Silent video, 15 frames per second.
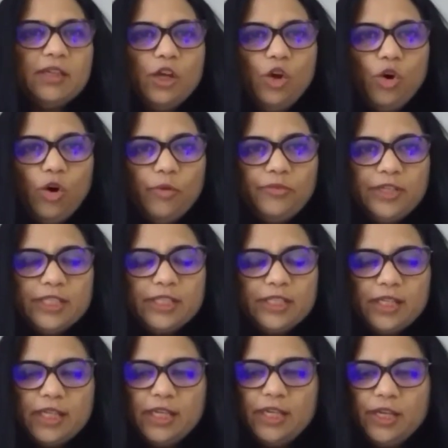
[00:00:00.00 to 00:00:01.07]

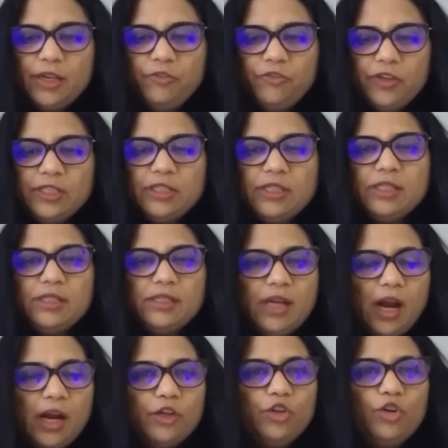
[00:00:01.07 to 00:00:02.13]
Obviously, first it
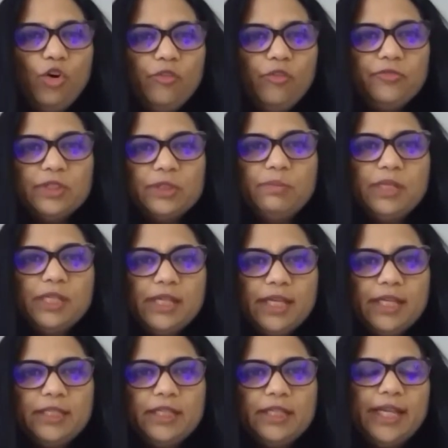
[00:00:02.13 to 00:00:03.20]
started off with
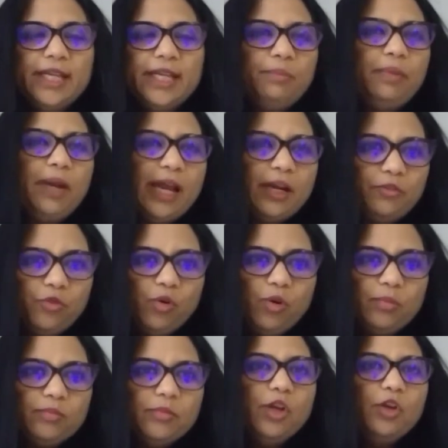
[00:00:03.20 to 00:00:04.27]
building the data
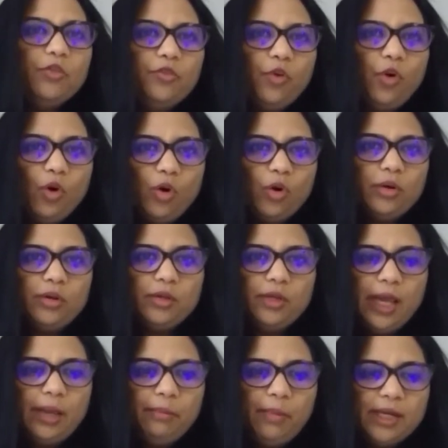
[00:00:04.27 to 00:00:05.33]
platform for
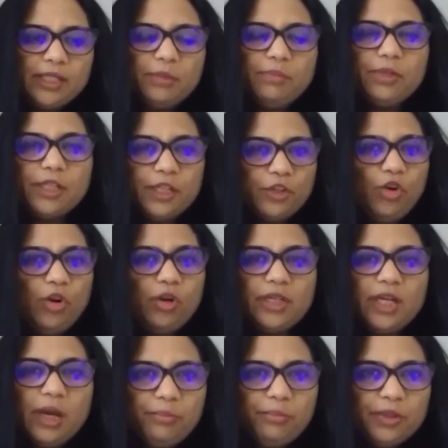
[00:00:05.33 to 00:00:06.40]
a multi-billion-dollar
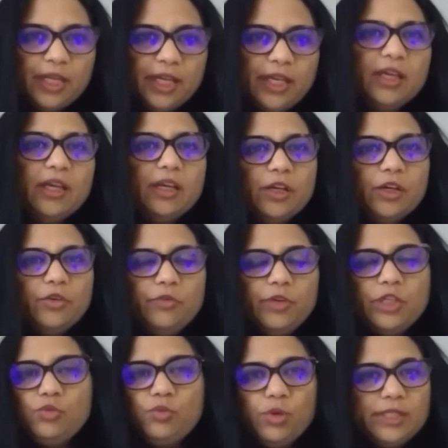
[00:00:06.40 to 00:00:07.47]
company,
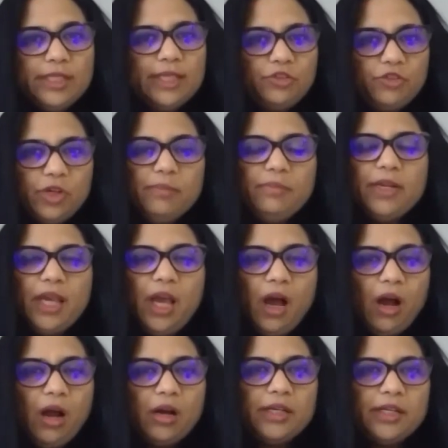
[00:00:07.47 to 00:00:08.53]
which was extremely
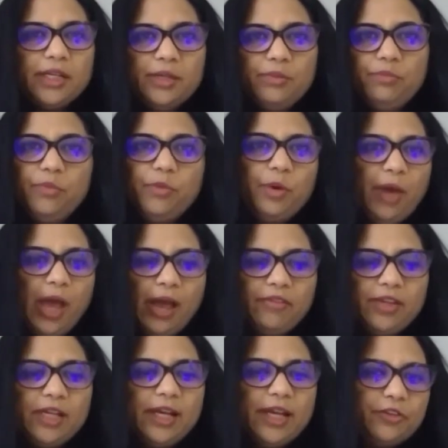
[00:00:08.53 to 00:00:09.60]
hard in
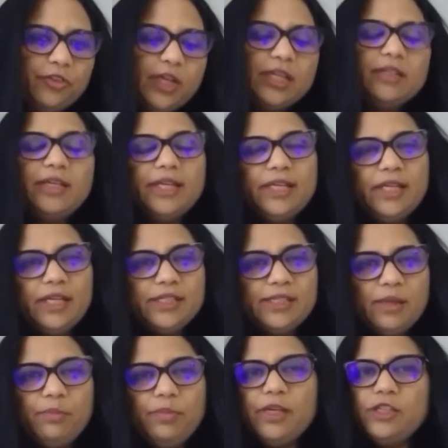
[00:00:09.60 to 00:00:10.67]
having retail and
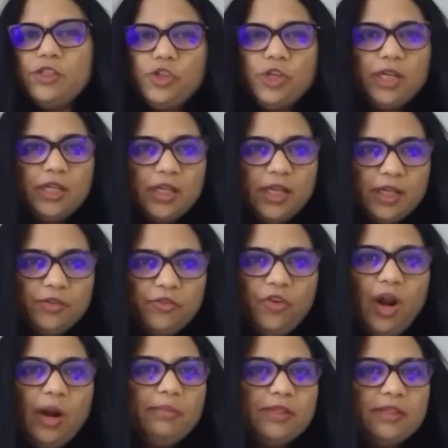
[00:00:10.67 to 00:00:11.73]
supply chain and
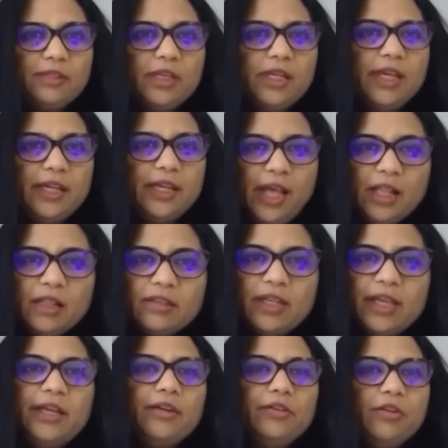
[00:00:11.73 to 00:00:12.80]
pharmacy and
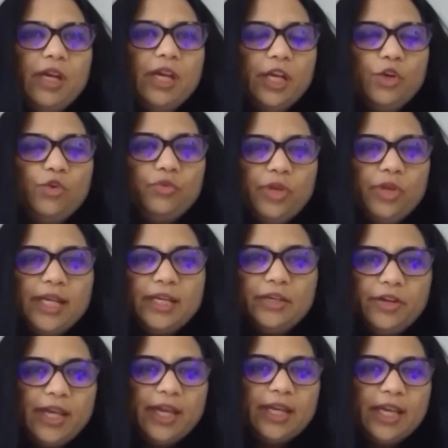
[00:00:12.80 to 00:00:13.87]
healthcare, really
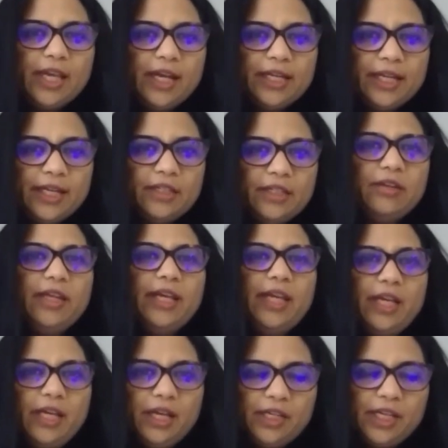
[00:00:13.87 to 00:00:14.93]
creating a data
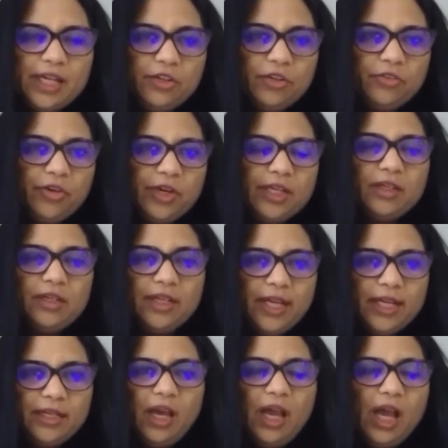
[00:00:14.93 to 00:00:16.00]
lake and integrated
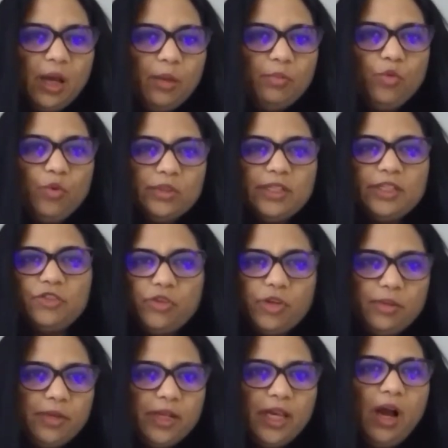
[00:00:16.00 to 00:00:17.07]
data hub was
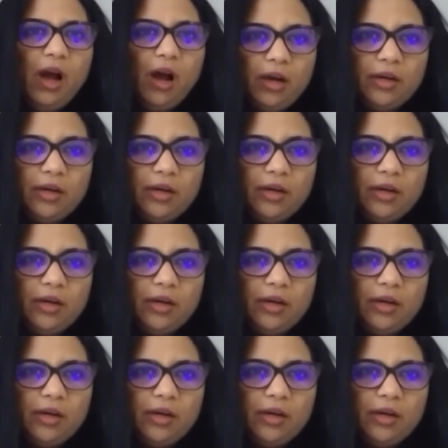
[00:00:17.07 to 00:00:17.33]
extremely hard.